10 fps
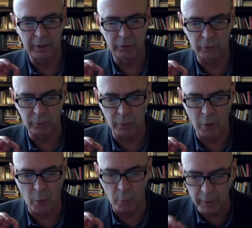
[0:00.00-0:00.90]
to
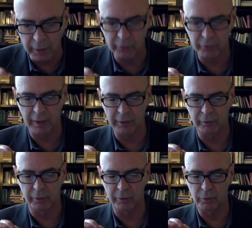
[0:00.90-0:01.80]
realization